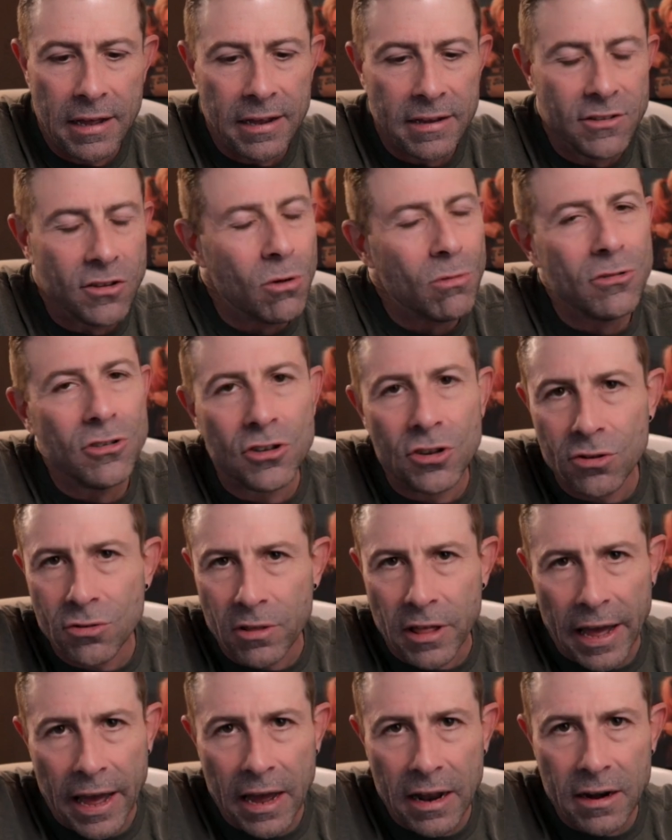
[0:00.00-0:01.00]
Don't do
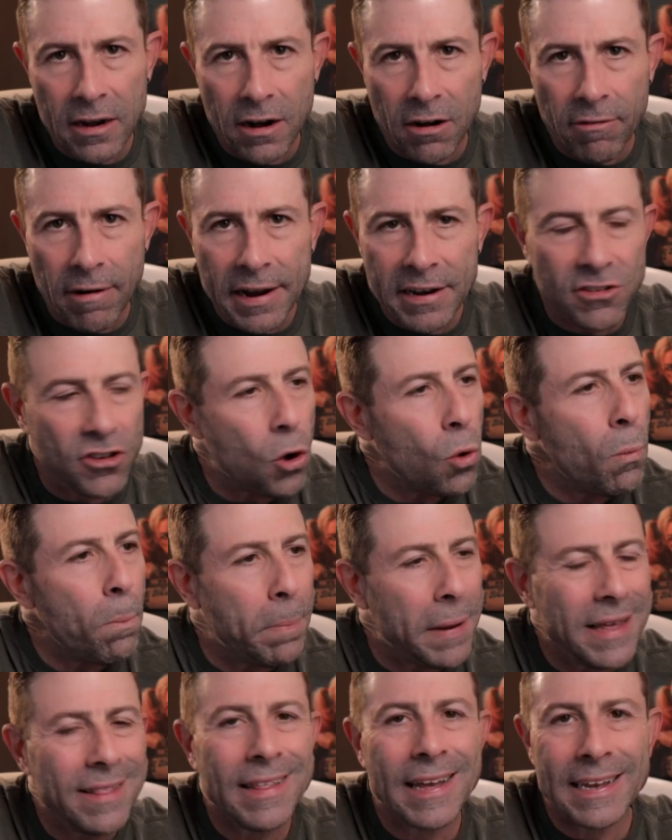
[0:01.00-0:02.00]
that. All right. Don't
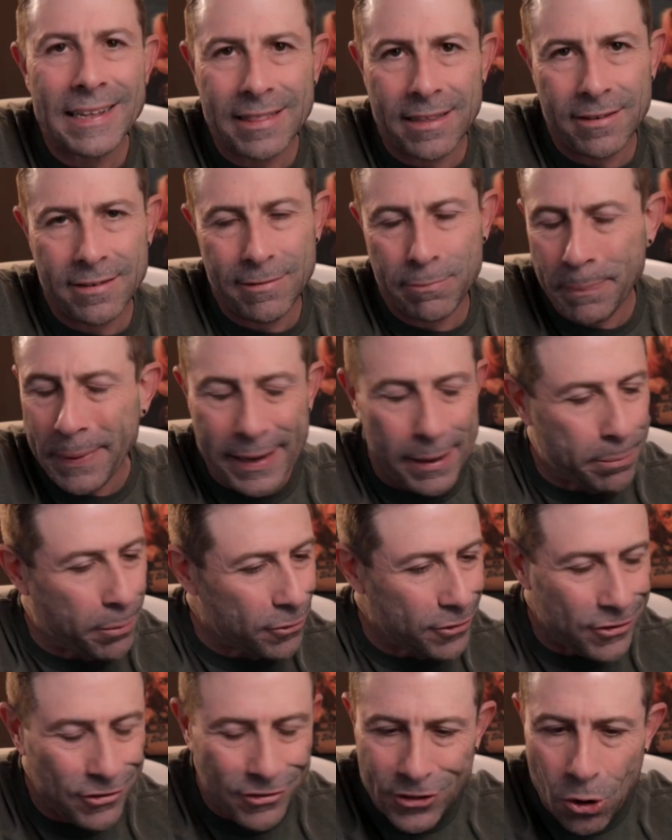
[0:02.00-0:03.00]
be like these people.
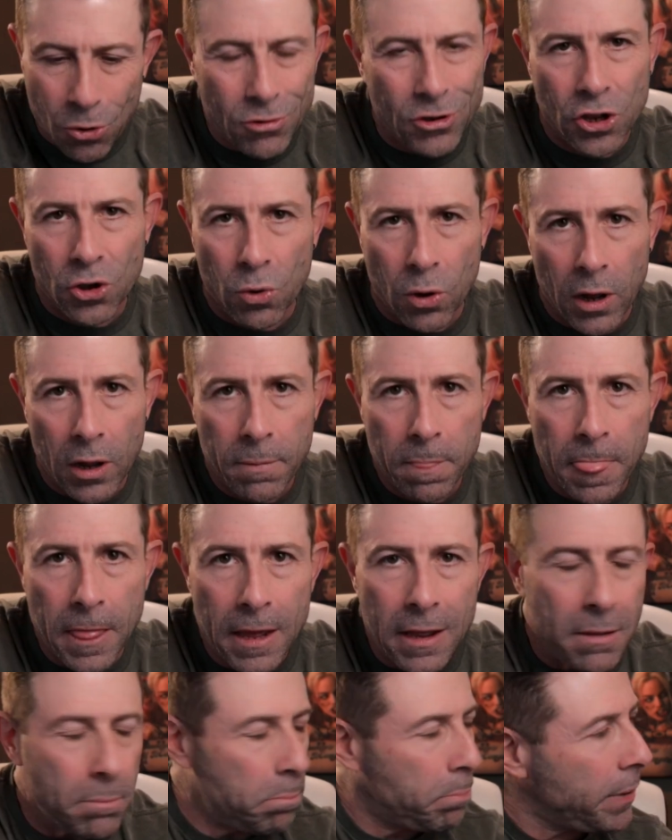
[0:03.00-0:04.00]
Just don't do it
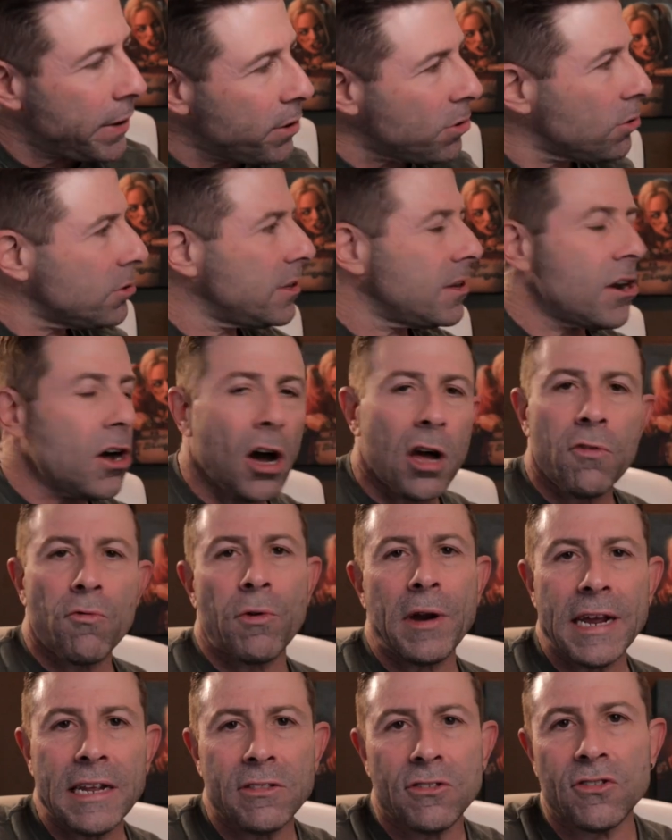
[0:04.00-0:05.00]
build an
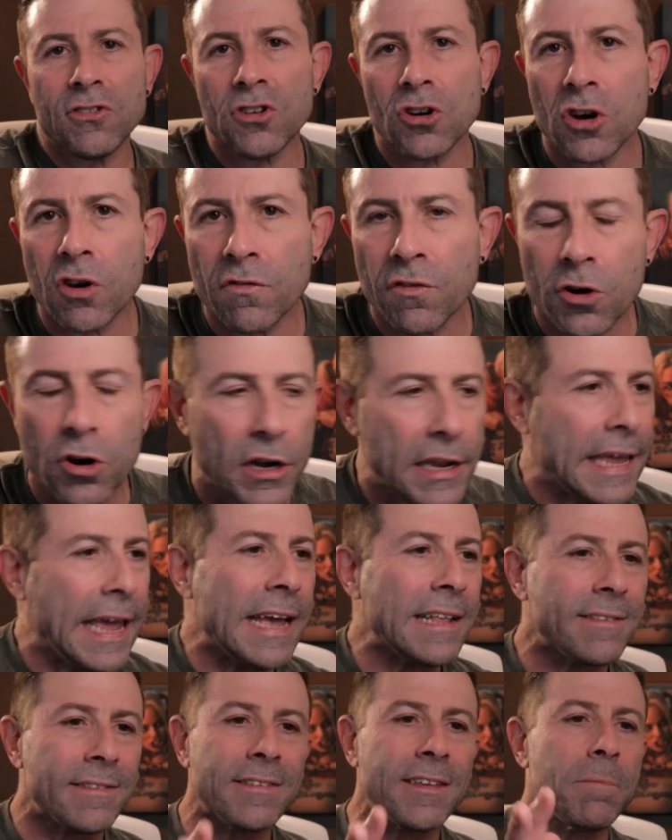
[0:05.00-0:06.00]
unraid server,
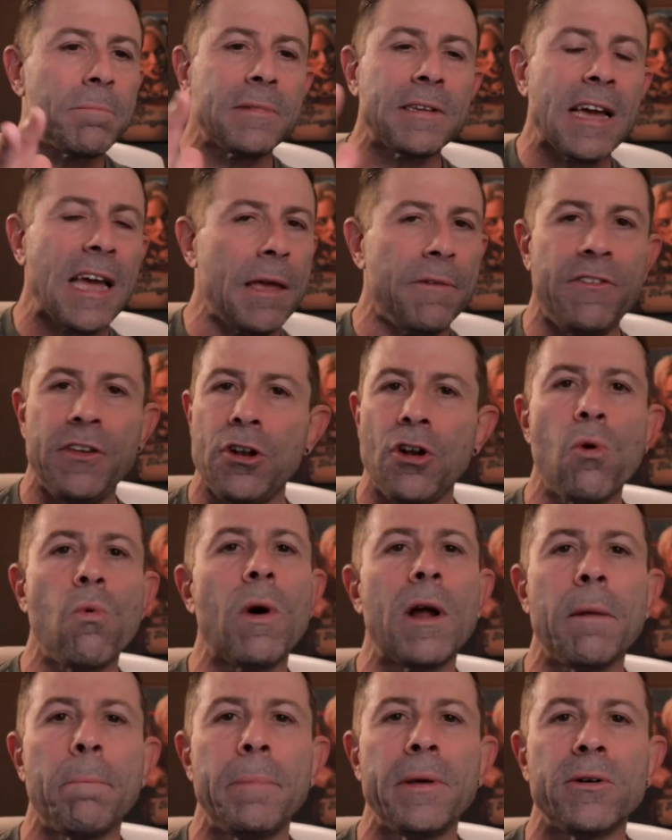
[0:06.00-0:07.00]
get some type, if you don't
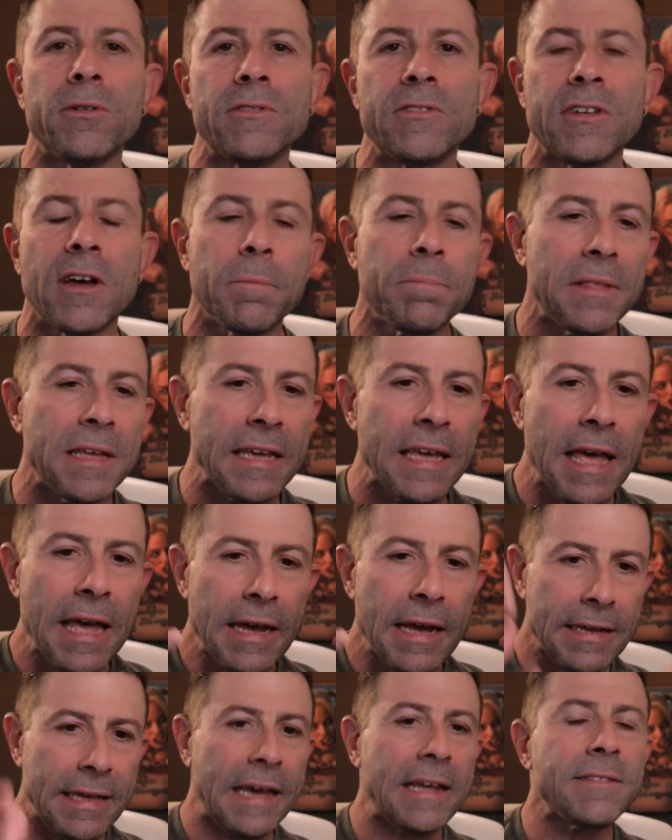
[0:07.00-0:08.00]
want to build something,
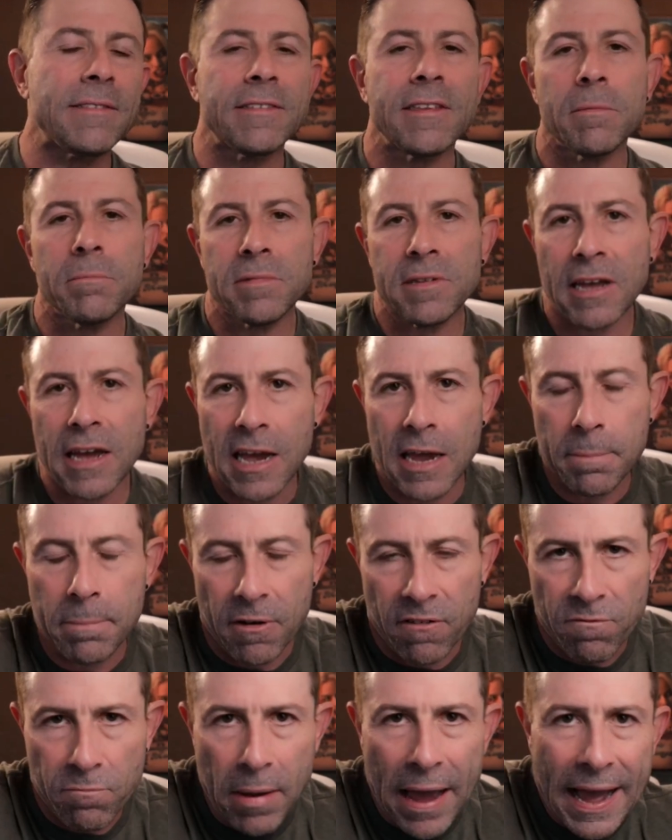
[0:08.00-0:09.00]
get some type
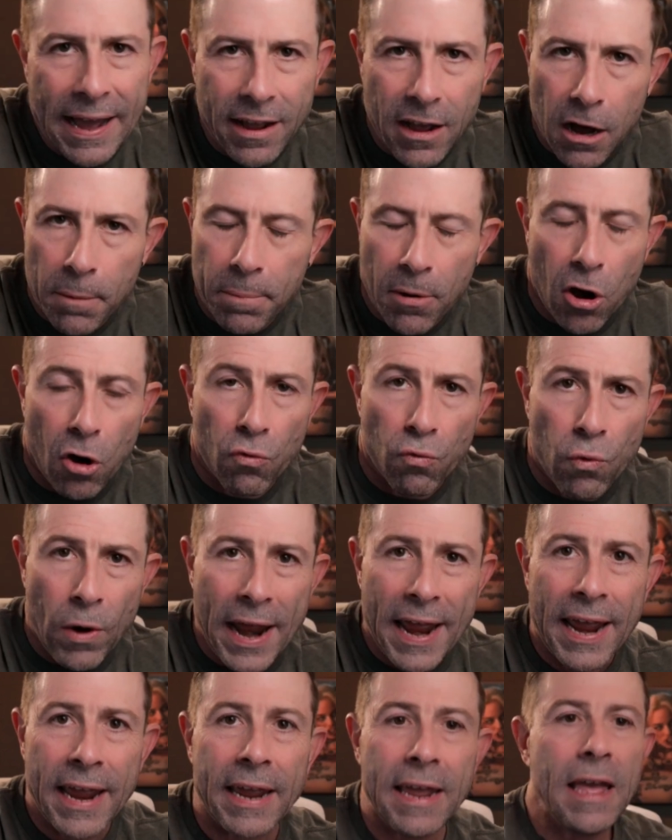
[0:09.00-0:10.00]
of backup
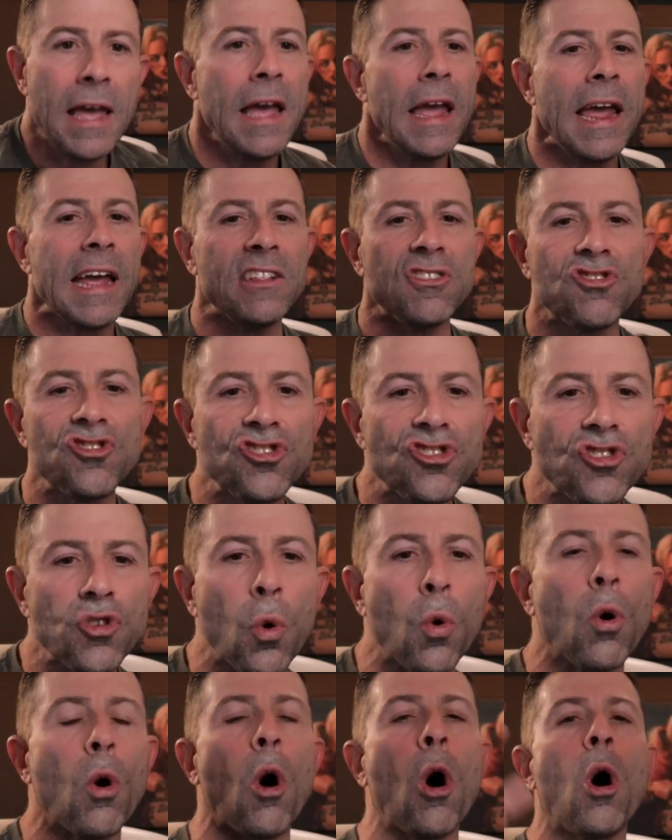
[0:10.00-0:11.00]
array and
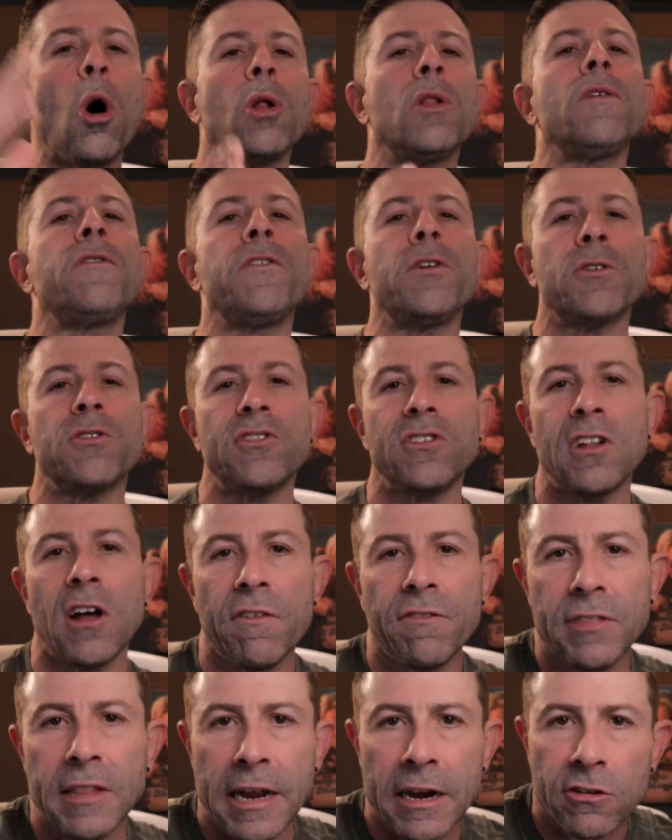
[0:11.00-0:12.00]
store all of your
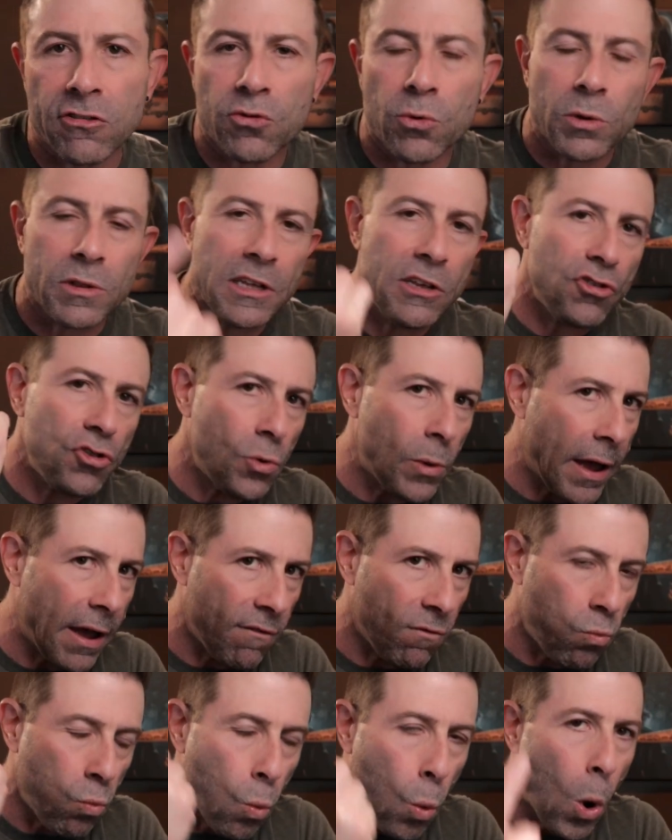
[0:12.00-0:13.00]
stuff there so at least you
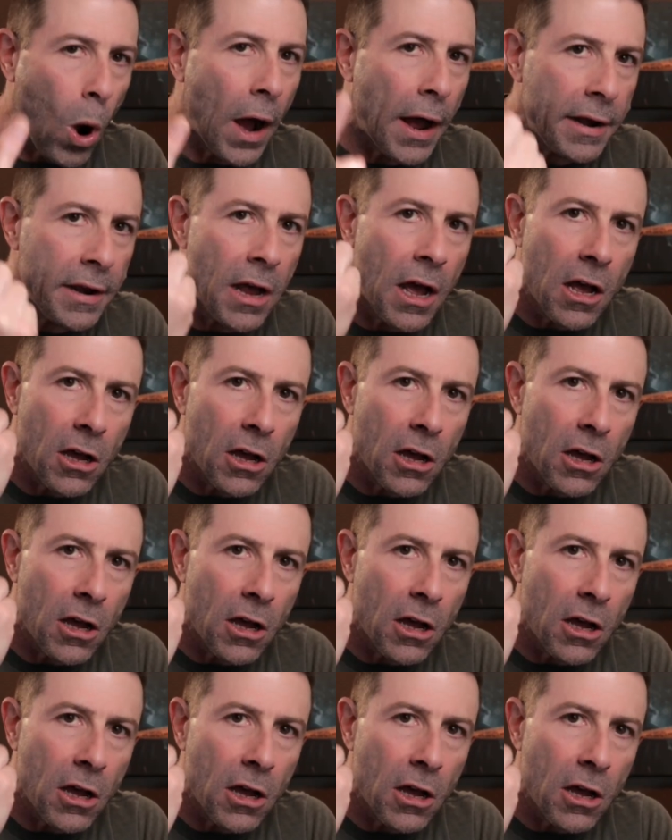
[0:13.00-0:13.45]
have one